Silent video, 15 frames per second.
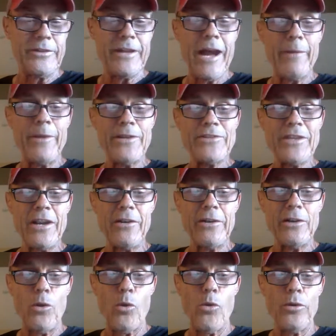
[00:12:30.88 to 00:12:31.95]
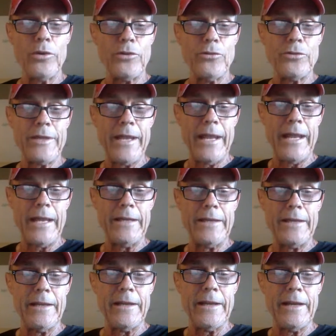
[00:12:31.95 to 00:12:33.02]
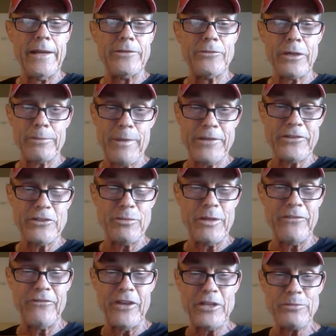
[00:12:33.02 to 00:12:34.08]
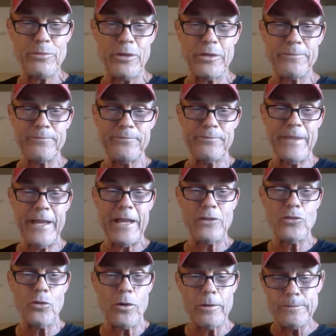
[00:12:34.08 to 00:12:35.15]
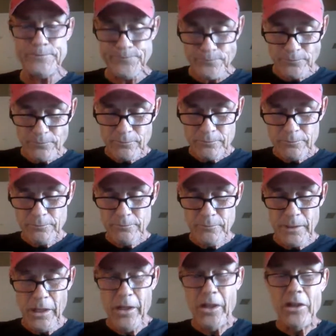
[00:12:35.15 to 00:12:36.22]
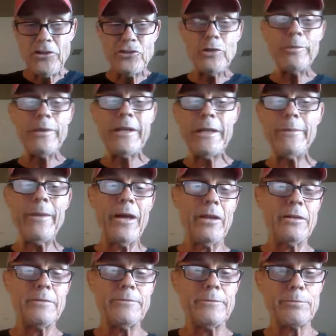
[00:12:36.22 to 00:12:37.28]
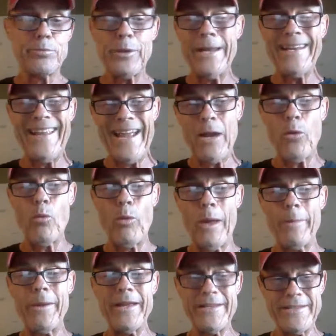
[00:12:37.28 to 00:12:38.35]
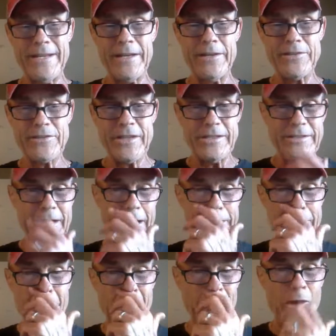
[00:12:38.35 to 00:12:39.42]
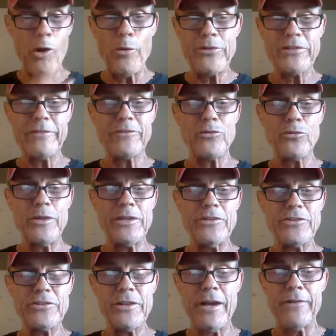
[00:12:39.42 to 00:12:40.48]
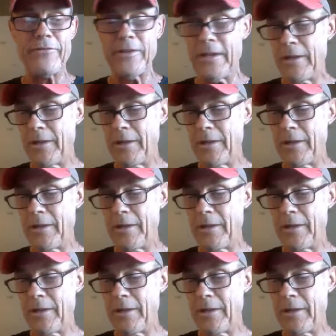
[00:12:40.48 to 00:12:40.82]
the comments area, or you can direct message me at Facebook or shoot me an email, brent@webtennis.com. Always love to read your stuff,